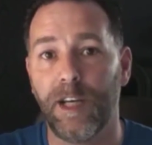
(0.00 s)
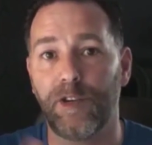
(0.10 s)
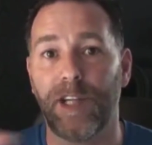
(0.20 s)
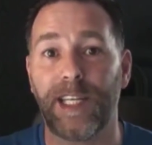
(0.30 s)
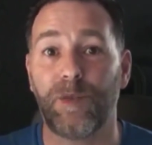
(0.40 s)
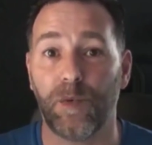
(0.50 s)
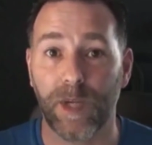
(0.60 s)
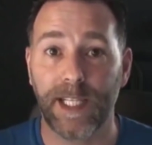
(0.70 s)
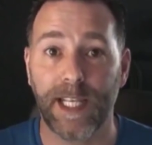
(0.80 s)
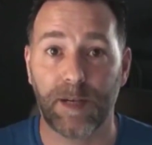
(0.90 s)
So that's what
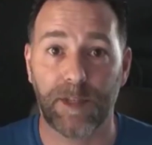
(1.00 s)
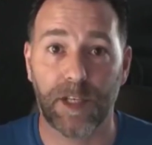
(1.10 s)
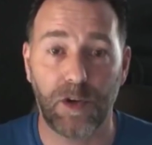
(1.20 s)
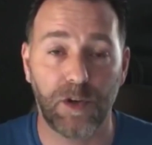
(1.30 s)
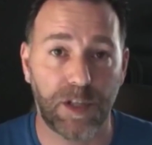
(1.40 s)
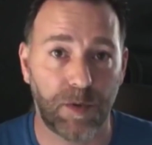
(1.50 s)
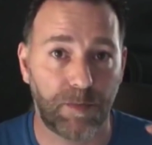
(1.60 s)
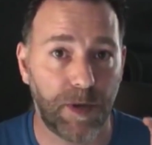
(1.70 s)
we term as a coach. So,